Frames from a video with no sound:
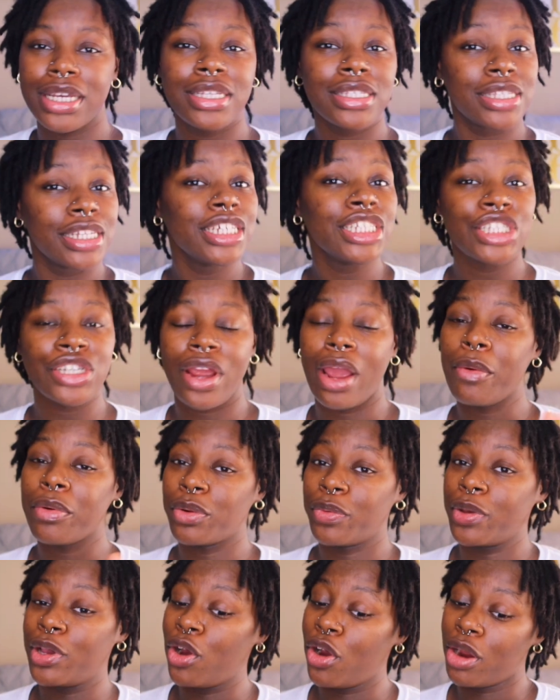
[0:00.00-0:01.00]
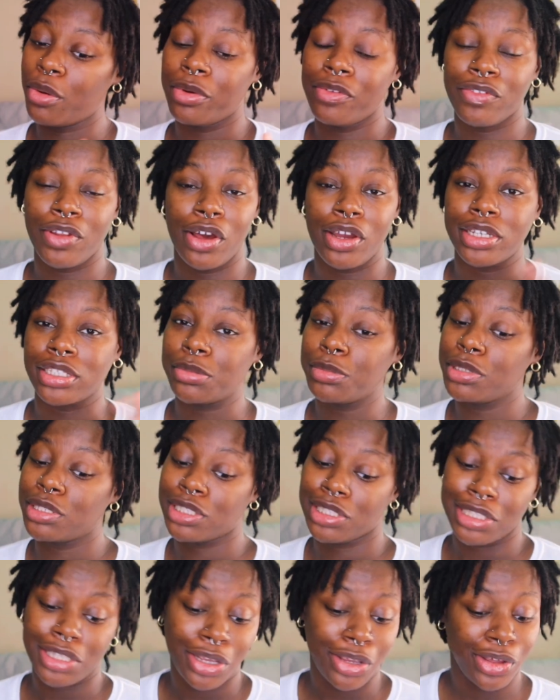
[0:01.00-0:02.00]
Cause this year I would've went hard with Vlogmas. Let me
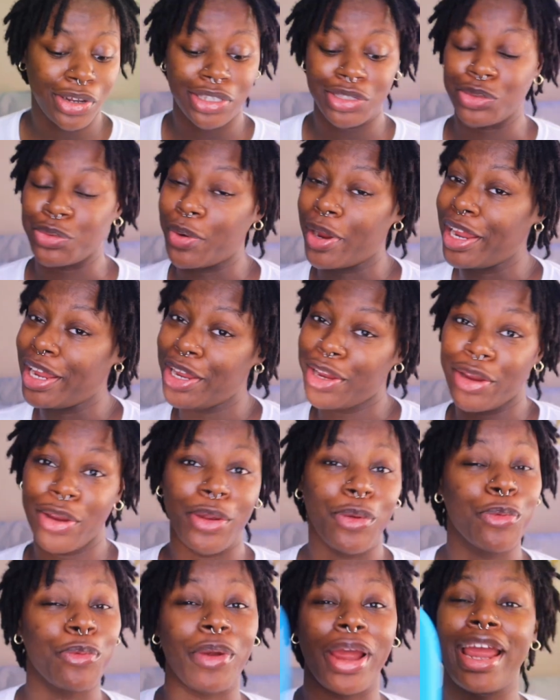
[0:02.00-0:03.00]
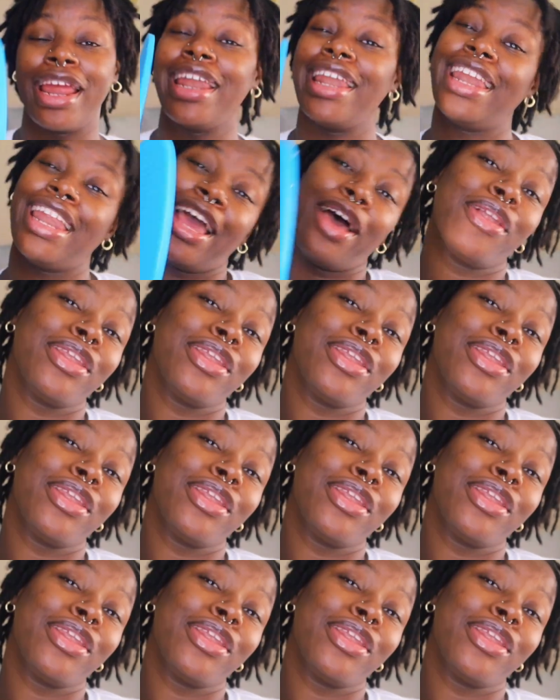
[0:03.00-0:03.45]
just tell y'all this right here, right now.